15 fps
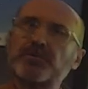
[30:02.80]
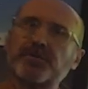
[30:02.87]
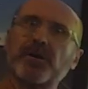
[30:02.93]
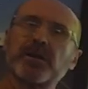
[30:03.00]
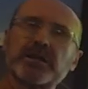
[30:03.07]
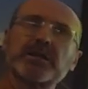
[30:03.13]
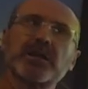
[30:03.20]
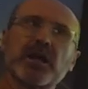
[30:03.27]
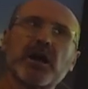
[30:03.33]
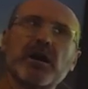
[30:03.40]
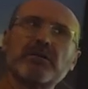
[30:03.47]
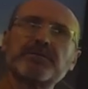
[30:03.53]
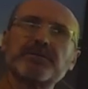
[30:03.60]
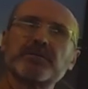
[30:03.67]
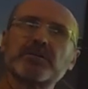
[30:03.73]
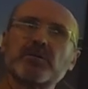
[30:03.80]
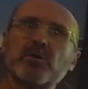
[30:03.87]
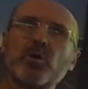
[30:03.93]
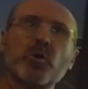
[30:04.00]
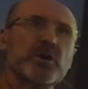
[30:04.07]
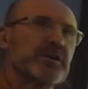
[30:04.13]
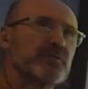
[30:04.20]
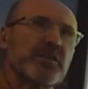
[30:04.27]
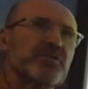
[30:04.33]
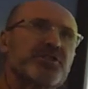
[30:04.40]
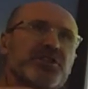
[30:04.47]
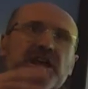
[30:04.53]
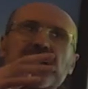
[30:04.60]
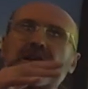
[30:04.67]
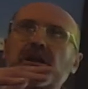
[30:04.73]
fall in love or even
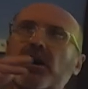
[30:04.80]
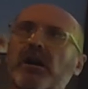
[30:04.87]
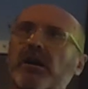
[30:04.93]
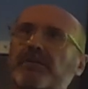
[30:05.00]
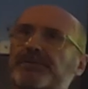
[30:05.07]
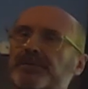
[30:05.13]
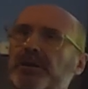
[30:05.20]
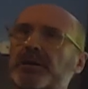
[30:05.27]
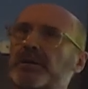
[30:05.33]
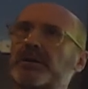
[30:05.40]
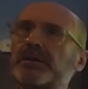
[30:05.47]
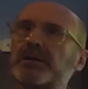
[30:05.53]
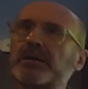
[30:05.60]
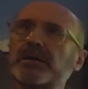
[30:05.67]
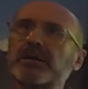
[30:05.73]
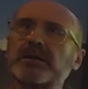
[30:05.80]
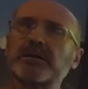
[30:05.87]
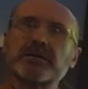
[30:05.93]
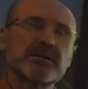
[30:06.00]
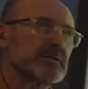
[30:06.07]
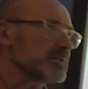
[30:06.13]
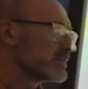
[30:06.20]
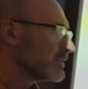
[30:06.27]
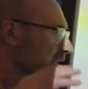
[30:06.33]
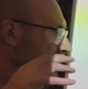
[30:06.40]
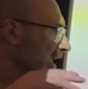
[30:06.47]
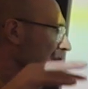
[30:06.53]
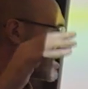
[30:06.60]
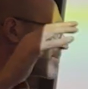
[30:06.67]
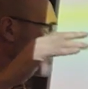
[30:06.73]
think of uh,
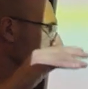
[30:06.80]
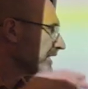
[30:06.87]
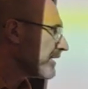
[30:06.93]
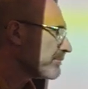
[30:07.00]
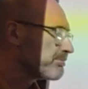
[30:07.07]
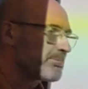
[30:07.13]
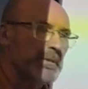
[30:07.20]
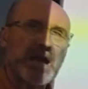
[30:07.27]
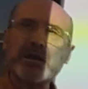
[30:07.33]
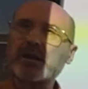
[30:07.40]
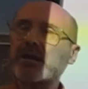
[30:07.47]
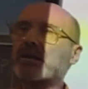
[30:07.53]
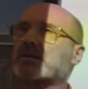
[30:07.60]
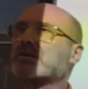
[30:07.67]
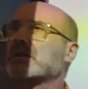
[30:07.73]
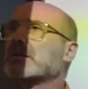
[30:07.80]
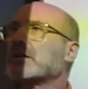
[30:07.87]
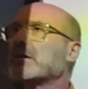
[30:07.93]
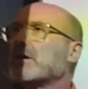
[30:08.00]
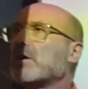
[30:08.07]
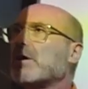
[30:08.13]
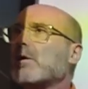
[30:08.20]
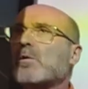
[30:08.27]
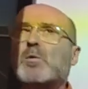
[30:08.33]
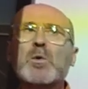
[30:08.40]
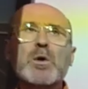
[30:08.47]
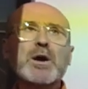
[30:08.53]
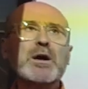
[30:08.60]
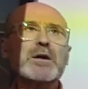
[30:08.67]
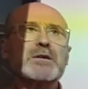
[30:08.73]
engagement and marriage
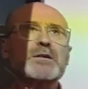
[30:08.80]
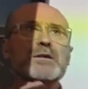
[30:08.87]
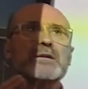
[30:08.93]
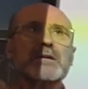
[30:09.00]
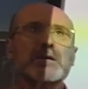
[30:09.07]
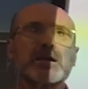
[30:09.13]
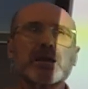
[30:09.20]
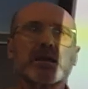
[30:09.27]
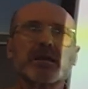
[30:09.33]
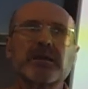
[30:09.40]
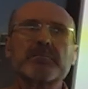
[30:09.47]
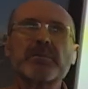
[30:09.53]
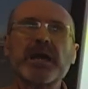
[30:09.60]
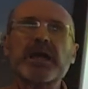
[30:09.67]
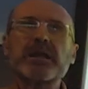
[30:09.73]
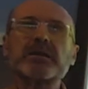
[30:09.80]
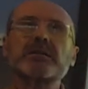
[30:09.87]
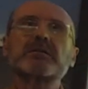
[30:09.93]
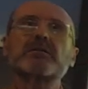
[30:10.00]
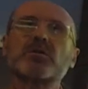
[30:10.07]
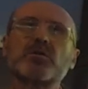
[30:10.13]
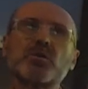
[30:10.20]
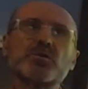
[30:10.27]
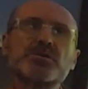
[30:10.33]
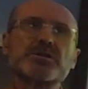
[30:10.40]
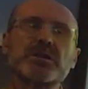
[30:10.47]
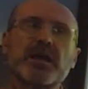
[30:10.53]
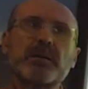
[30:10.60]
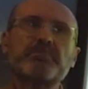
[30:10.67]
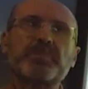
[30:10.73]
with a man
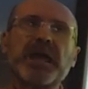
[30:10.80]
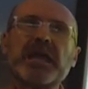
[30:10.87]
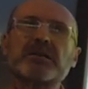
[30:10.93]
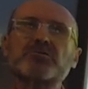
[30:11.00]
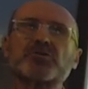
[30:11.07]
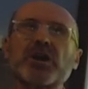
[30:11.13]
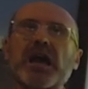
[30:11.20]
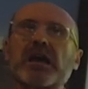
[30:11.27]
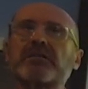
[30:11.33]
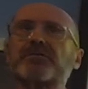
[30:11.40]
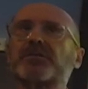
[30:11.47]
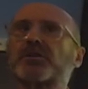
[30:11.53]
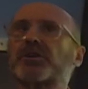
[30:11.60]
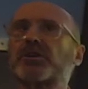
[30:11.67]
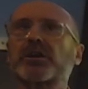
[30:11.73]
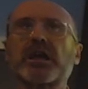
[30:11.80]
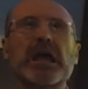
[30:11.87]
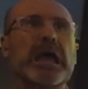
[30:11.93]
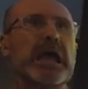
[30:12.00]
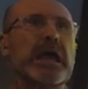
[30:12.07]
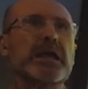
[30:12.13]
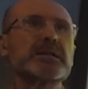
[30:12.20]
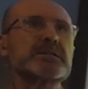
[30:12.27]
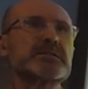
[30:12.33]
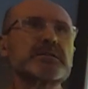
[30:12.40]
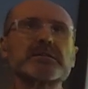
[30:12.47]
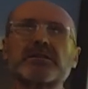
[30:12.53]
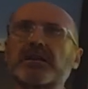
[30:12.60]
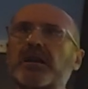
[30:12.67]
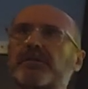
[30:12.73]
who's a paid driver and
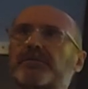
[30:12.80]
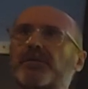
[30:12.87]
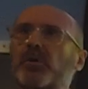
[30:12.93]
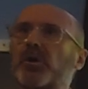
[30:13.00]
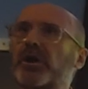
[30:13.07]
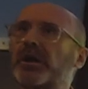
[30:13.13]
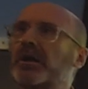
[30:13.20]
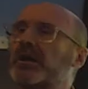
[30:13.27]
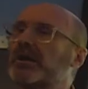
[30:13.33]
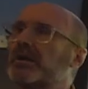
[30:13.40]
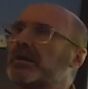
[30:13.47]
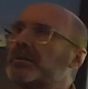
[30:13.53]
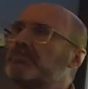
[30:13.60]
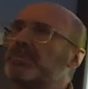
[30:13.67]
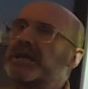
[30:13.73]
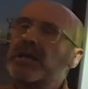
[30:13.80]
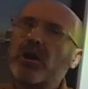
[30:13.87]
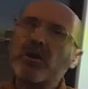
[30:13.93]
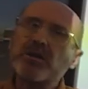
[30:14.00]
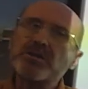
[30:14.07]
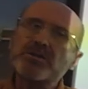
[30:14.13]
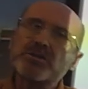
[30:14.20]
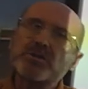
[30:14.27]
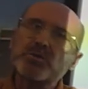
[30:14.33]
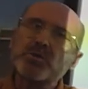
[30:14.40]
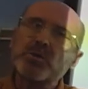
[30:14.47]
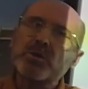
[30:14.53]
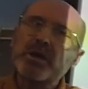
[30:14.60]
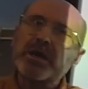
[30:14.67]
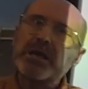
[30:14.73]
therefore belongs
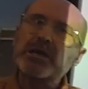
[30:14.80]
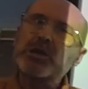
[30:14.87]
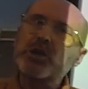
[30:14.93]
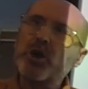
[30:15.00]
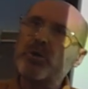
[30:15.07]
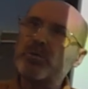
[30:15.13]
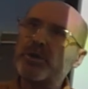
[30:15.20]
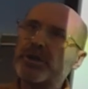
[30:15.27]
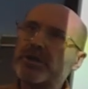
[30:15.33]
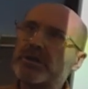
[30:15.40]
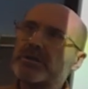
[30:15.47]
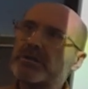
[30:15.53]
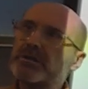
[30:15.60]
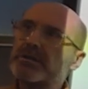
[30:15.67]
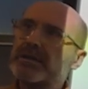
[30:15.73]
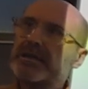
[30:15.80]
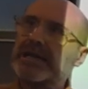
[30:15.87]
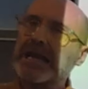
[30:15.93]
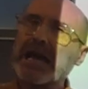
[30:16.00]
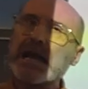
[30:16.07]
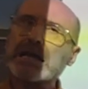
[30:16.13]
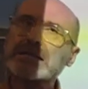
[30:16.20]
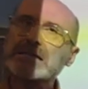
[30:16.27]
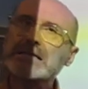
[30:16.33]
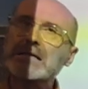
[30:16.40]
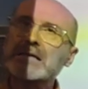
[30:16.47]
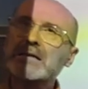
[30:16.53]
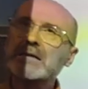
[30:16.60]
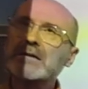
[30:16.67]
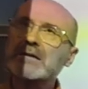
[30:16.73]
to a lower class.
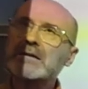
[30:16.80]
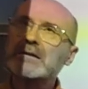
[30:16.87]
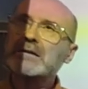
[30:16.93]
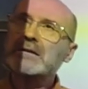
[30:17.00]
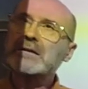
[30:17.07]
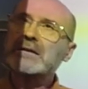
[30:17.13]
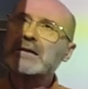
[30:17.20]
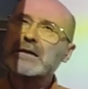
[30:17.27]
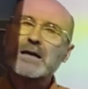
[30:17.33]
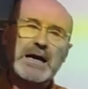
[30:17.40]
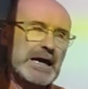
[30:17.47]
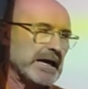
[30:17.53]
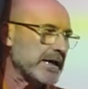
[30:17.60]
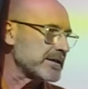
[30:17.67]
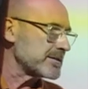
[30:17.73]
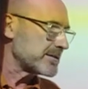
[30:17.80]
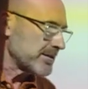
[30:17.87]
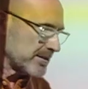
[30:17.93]
And